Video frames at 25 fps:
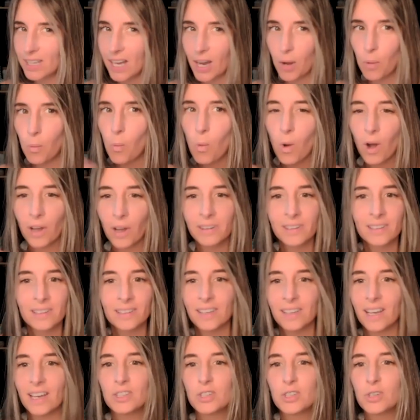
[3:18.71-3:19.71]
Like, what
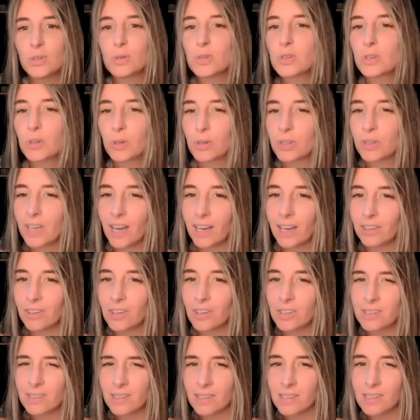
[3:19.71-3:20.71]
led you to your
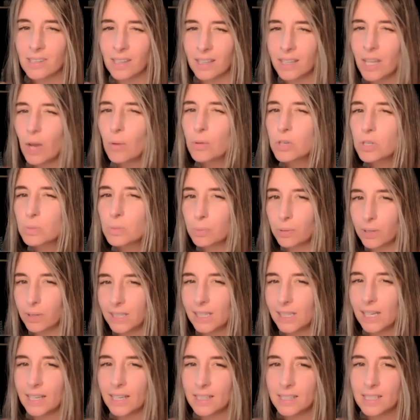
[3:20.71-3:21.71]
diagnosis? And that was
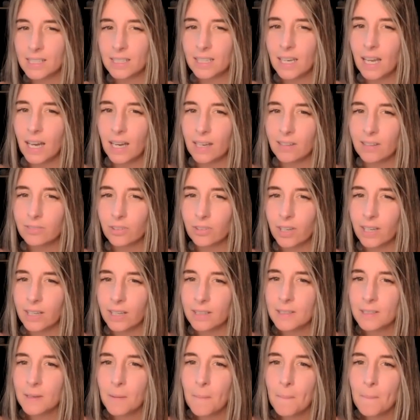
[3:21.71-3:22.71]
pretty late in life,
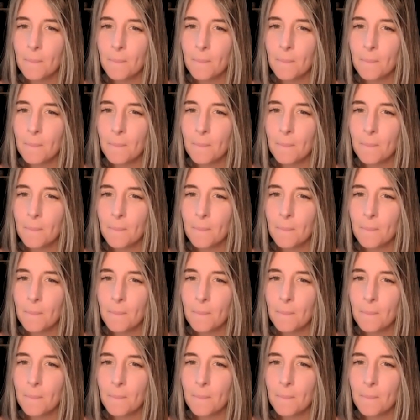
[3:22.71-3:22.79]
right?